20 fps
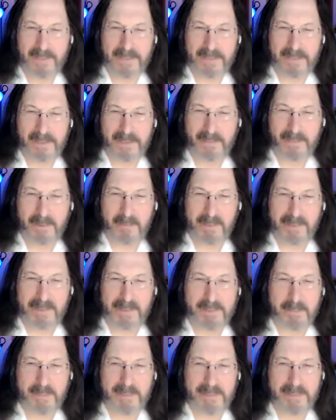This from
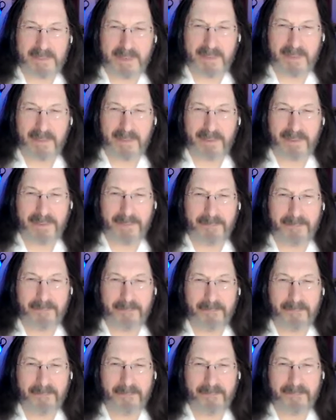Elizabeth Taylor.
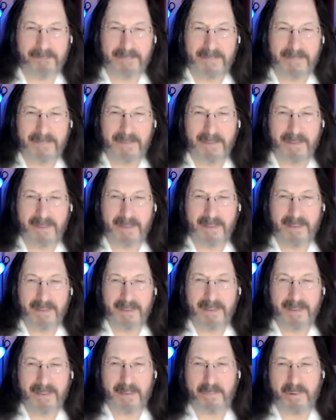
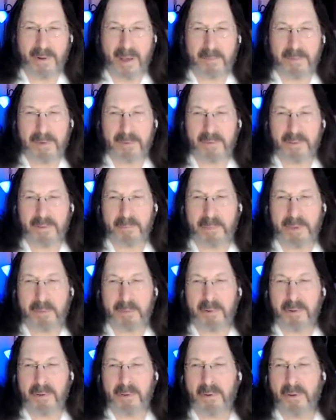The problem with
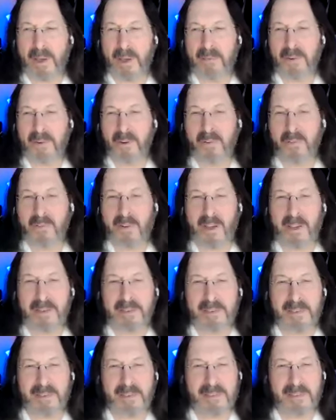people who have no
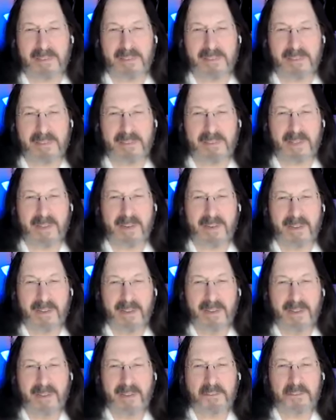vices is that
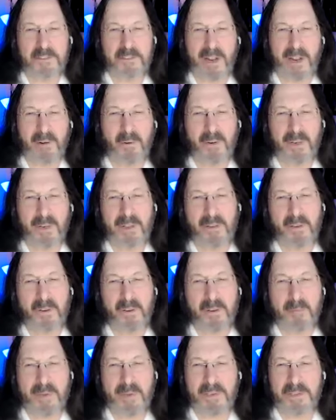generally you
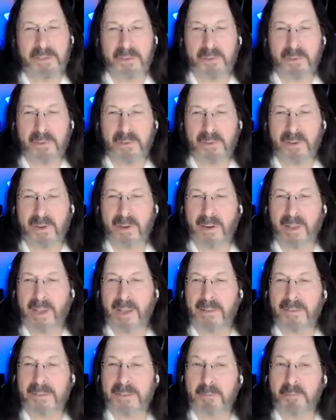can be sure they're going
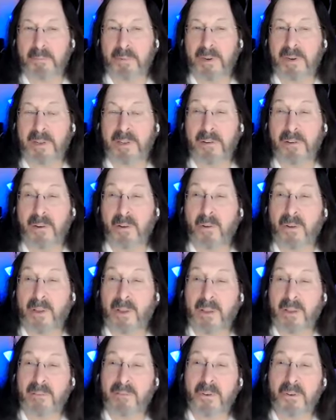to have some pretty
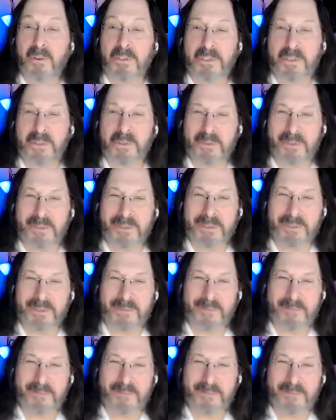annoying virtues.